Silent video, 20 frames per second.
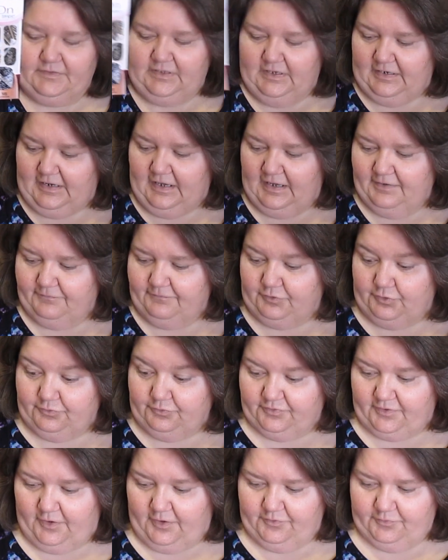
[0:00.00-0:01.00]
and I have
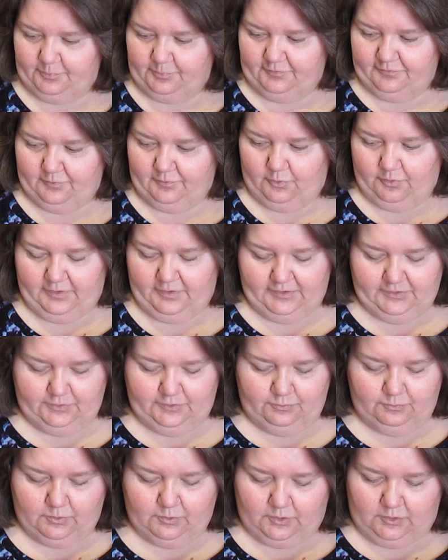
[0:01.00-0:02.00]
used those before. They
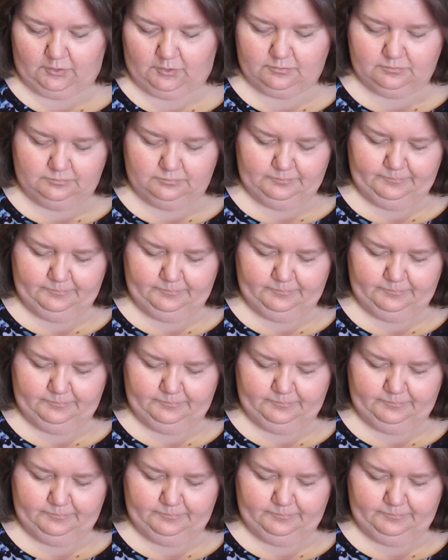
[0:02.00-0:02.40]
do work.